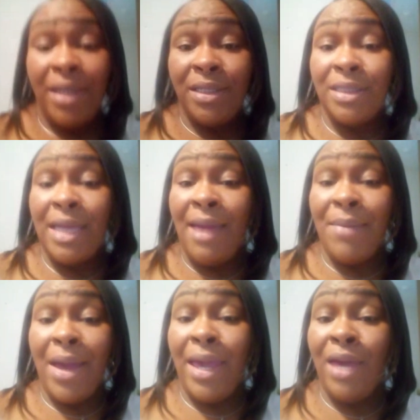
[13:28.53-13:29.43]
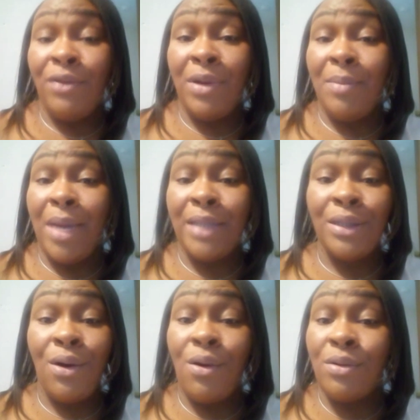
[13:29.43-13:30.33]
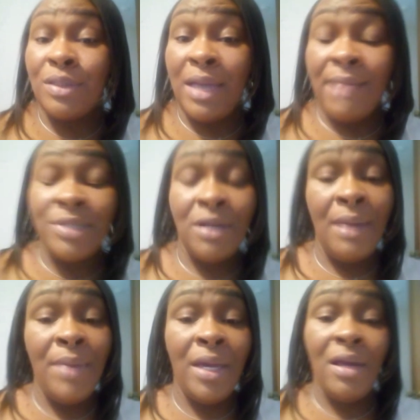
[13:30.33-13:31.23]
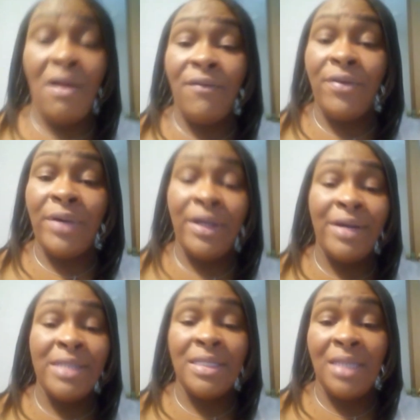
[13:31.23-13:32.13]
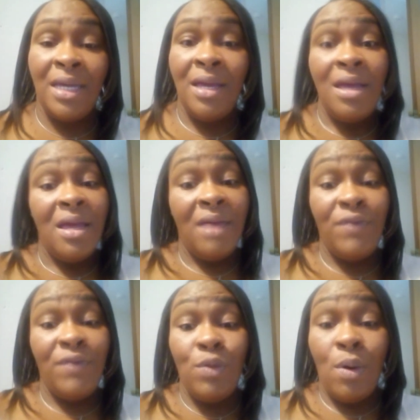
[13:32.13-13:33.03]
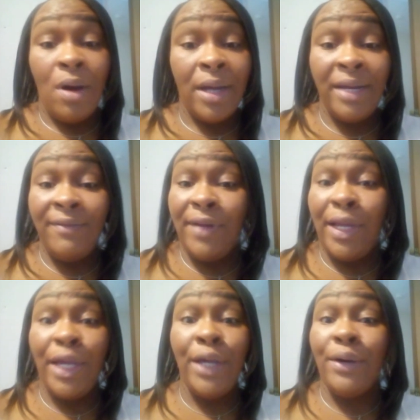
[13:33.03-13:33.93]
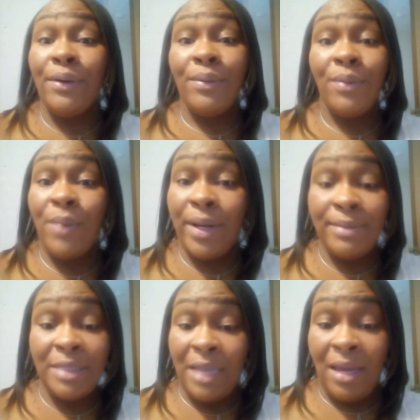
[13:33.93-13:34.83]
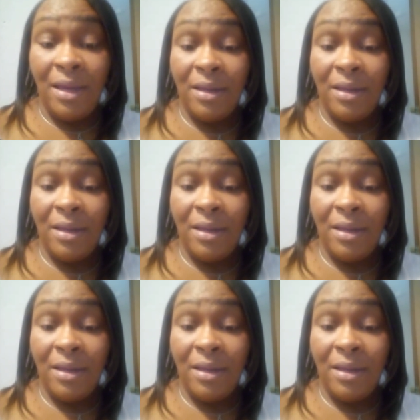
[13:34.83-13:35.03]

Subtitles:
have just had my hand on that mic the whole time. So let me get off on here and see if you all can even hear what I'm saying.